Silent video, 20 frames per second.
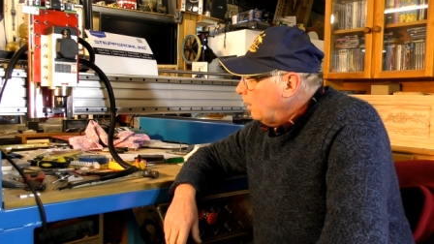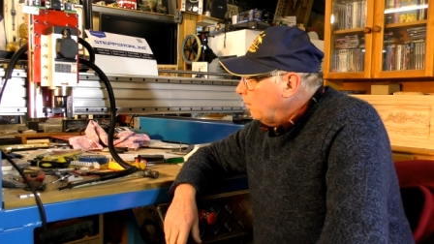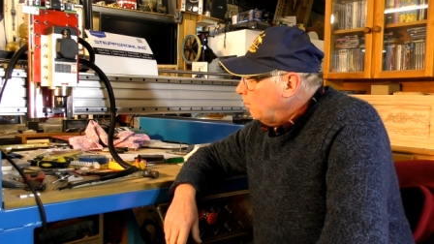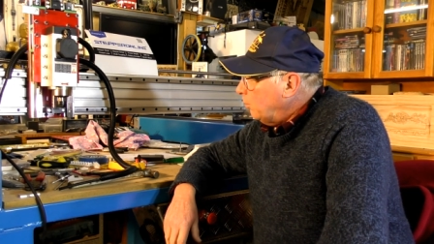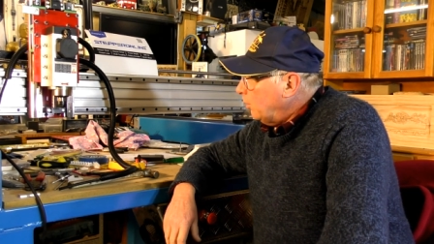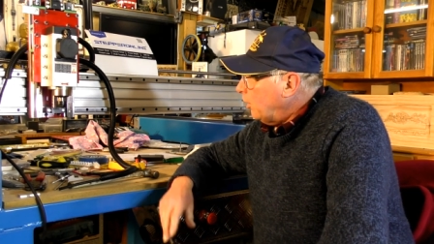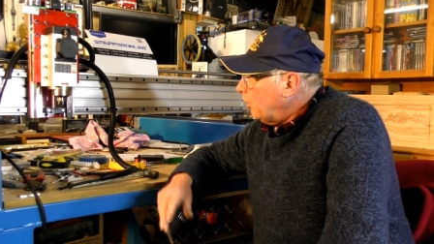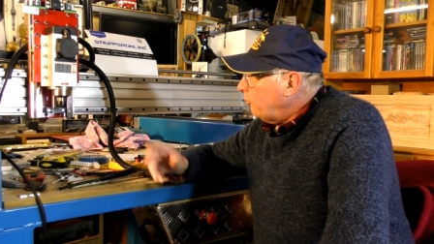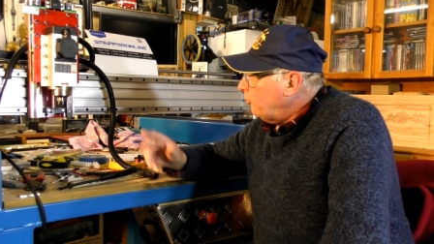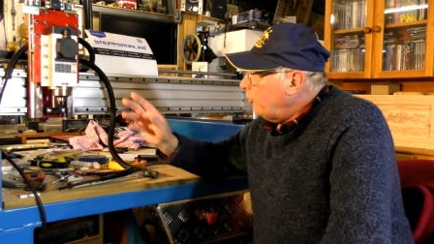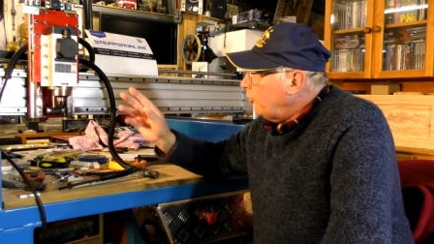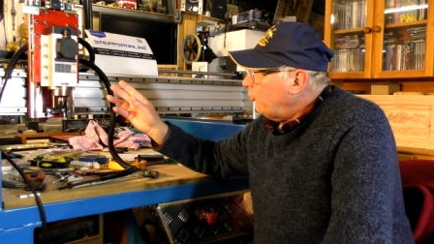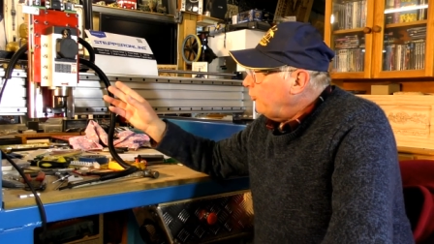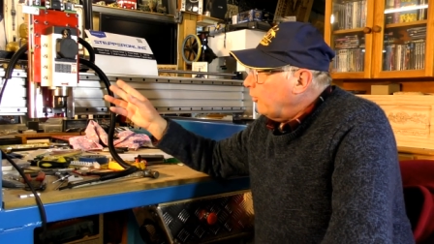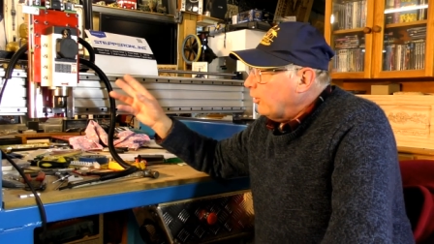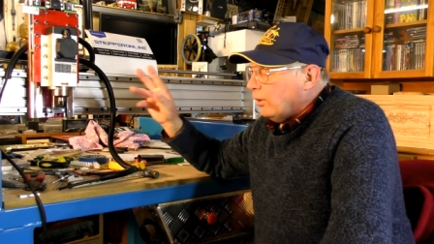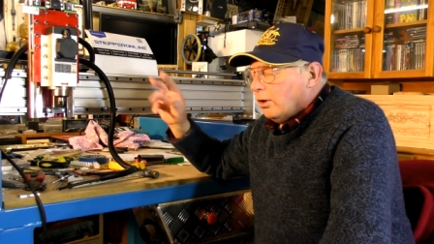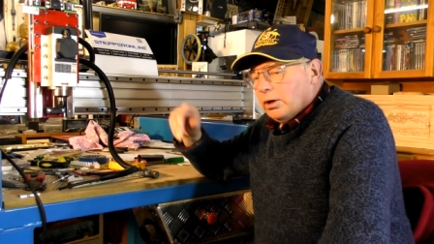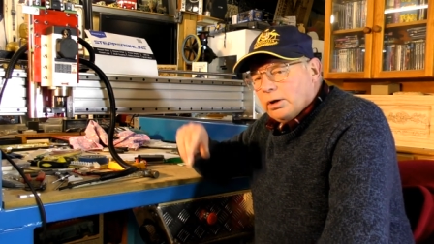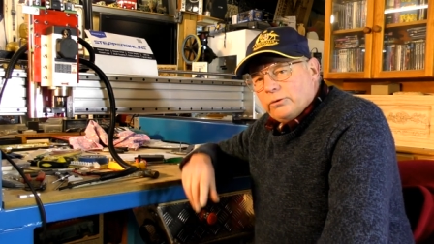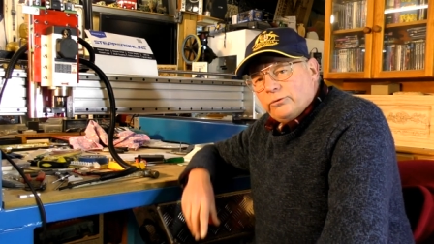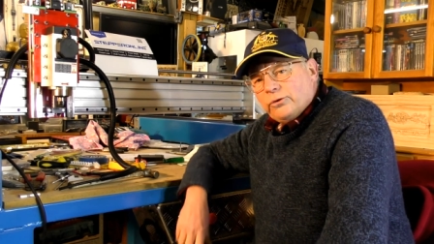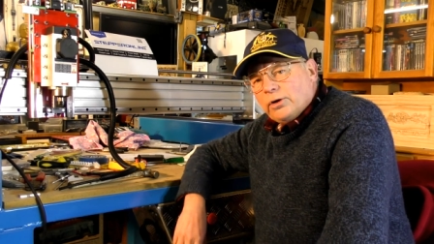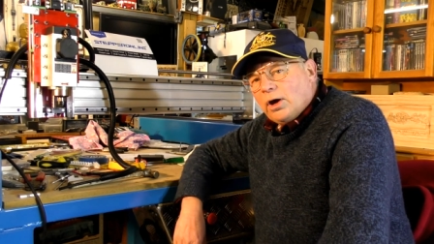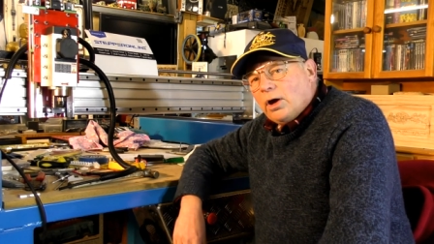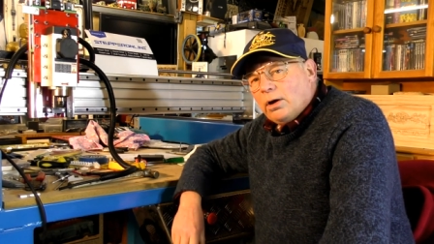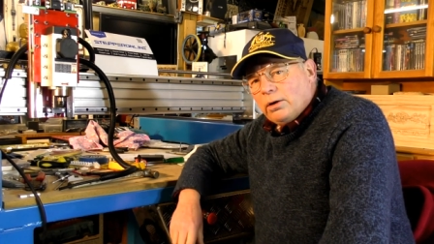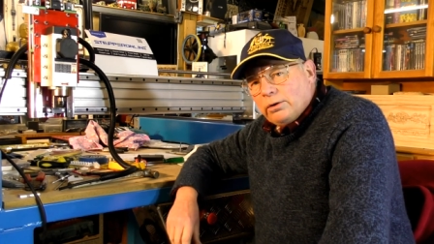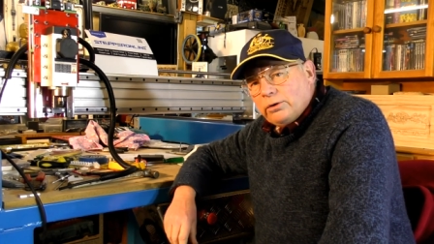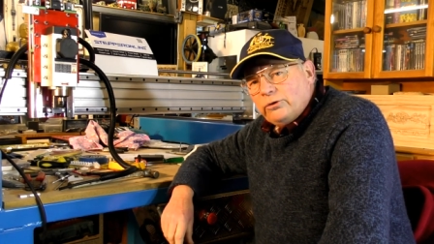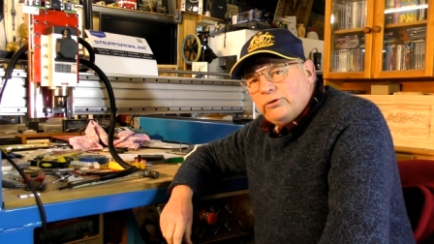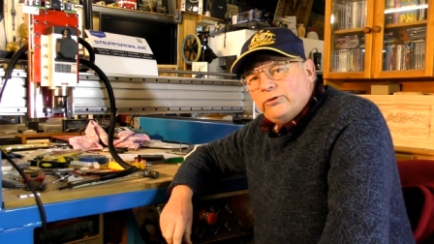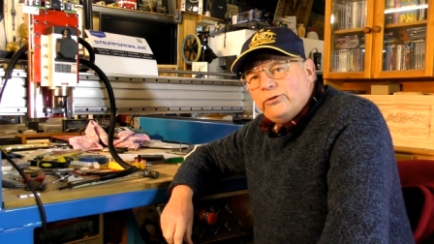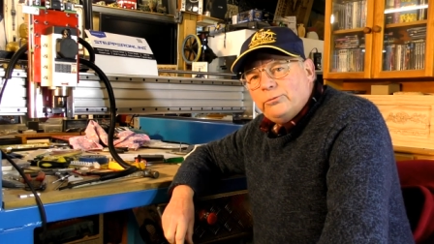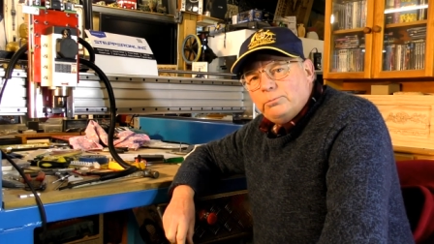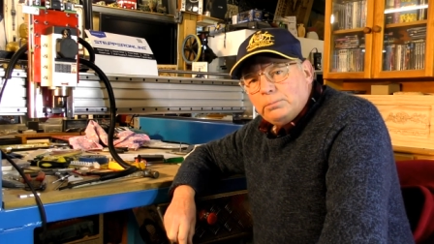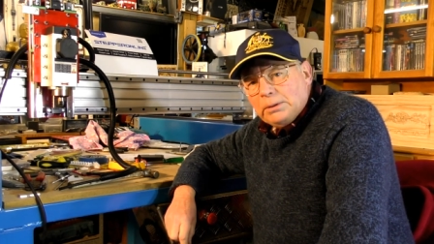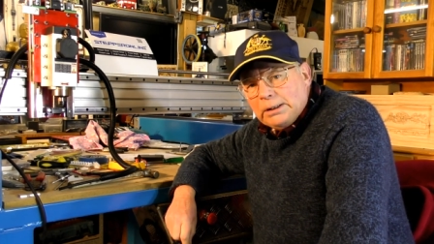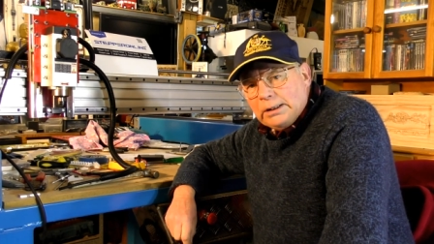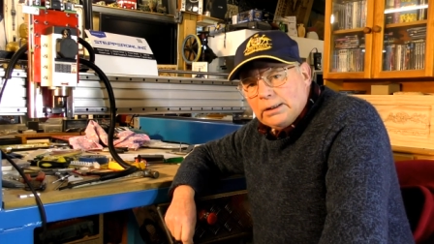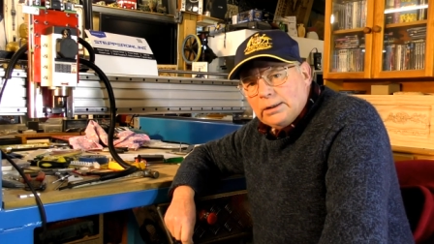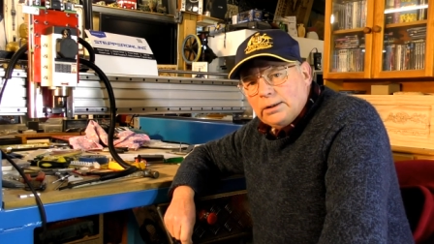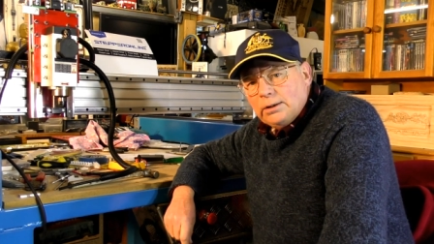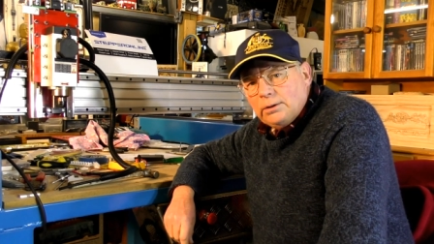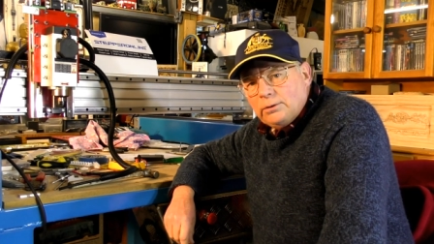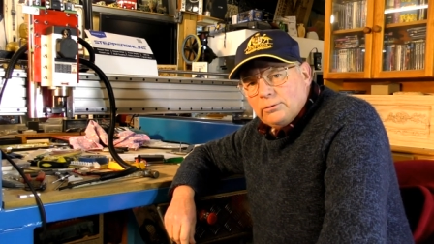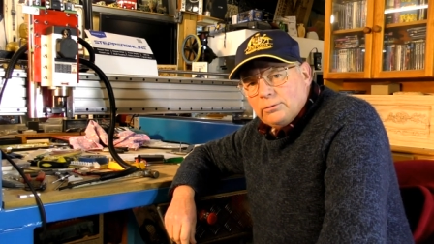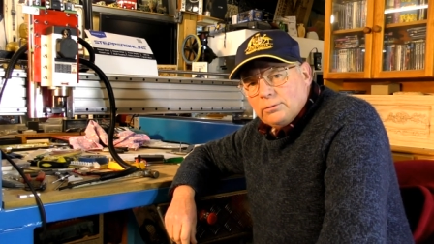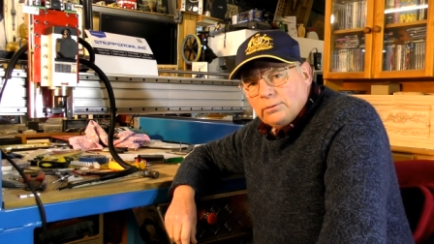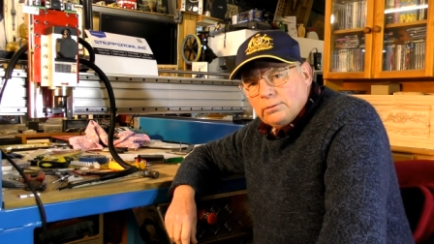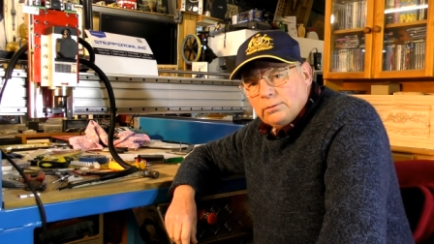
because it's a it's a high speed